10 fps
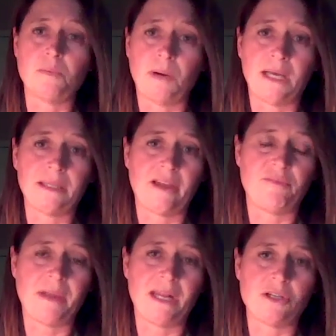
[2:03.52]

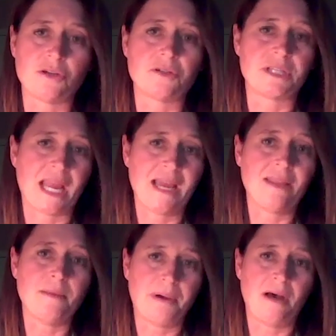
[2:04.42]
wildlife managers,
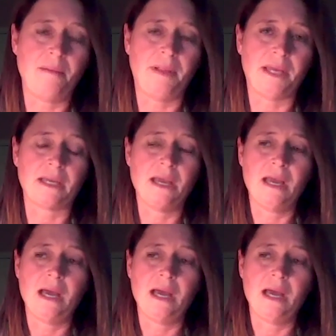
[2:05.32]
and the public